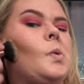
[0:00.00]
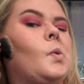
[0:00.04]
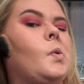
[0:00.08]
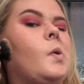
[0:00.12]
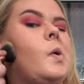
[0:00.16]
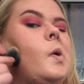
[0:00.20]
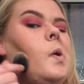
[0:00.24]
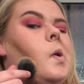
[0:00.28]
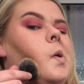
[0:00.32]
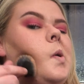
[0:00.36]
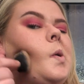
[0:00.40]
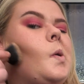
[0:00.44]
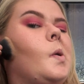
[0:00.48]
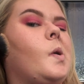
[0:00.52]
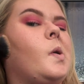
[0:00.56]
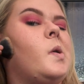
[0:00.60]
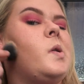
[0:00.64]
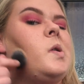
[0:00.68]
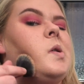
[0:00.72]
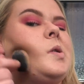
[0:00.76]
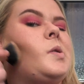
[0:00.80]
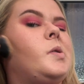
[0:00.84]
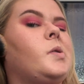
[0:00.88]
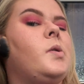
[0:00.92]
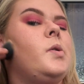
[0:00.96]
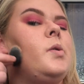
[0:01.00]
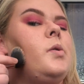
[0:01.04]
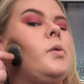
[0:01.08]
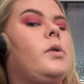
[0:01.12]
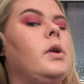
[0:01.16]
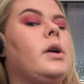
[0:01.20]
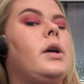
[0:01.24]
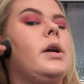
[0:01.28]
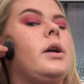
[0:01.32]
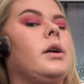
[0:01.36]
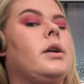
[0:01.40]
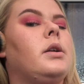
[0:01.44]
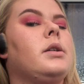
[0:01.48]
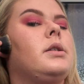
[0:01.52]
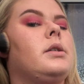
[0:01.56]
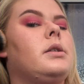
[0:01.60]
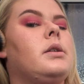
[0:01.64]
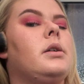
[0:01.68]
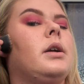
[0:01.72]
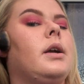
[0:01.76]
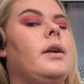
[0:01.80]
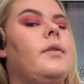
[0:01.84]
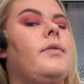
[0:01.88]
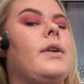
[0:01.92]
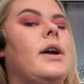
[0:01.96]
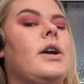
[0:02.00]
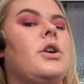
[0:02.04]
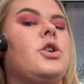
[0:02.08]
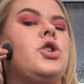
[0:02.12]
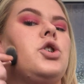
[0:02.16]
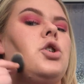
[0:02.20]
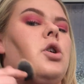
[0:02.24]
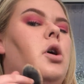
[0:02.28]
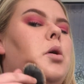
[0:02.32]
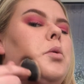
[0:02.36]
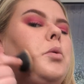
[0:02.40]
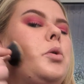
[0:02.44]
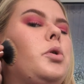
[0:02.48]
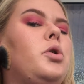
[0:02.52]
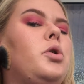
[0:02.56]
So I just do this to give that sharp